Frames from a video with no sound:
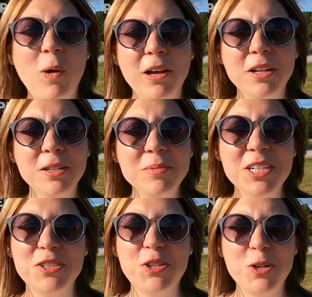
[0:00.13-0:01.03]
Welcome
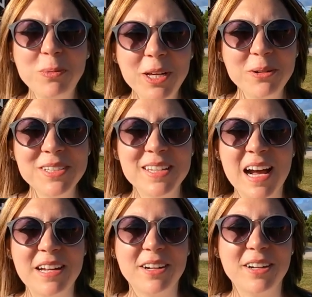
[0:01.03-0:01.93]
to Two Blokes
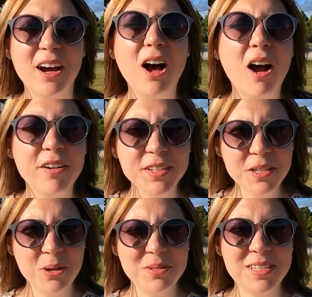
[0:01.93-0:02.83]
Cider, a
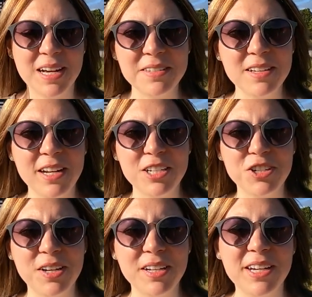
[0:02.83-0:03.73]
Harvest Host
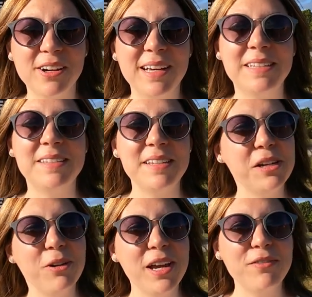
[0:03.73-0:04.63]
destination here in
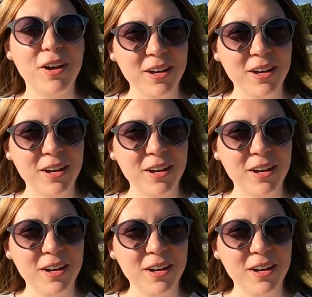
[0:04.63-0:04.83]
Seagrave,